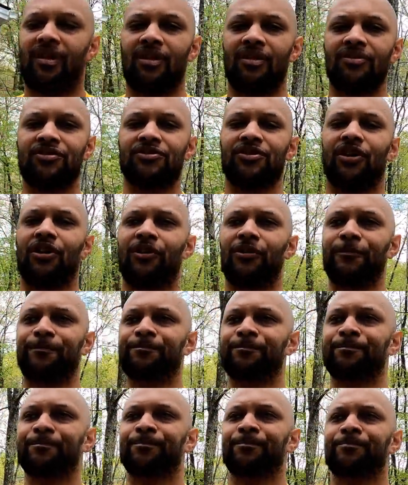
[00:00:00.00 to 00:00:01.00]
So
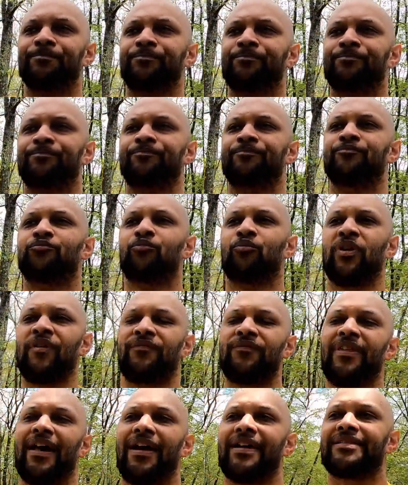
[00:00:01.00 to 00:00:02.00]

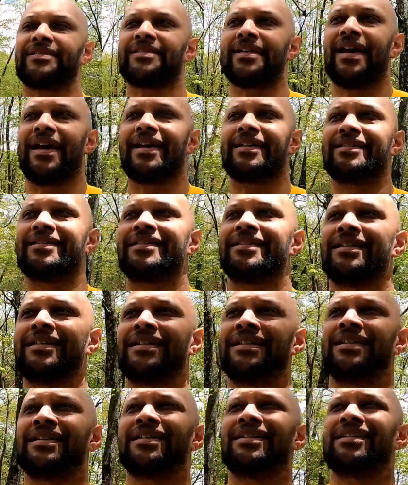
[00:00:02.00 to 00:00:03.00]
with that said,
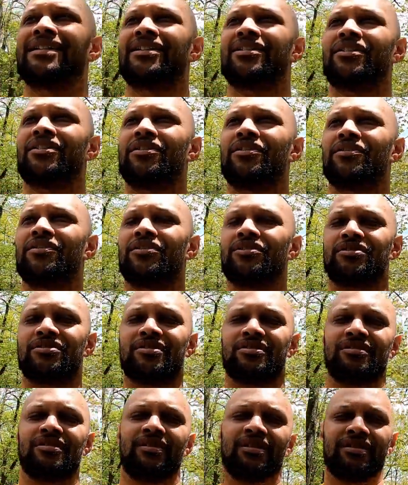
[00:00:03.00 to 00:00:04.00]
the
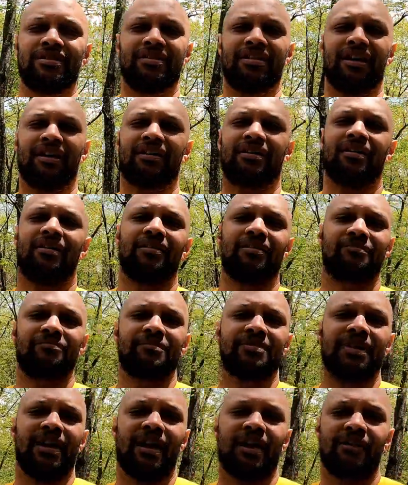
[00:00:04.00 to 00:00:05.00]
soot that
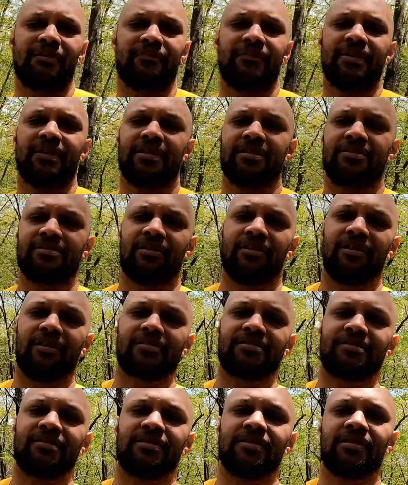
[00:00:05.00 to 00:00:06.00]
comes out of the
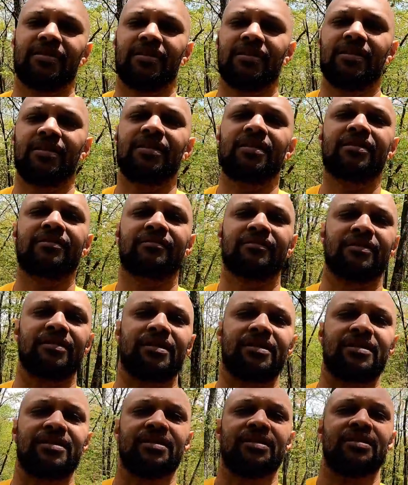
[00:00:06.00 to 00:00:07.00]
exhaust
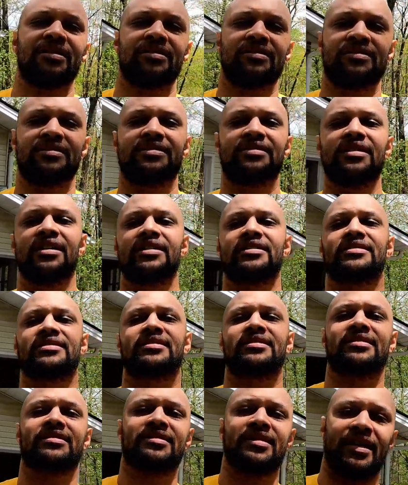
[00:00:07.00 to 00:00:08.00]
literally
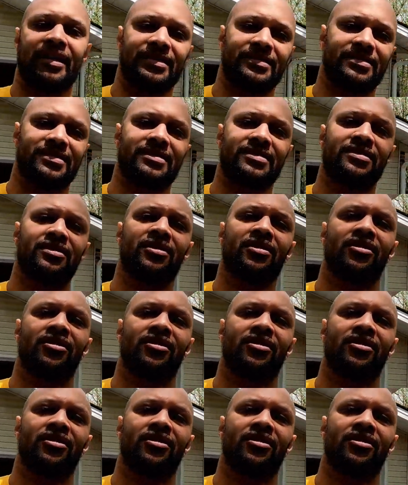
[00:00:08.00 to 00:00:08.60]
just sits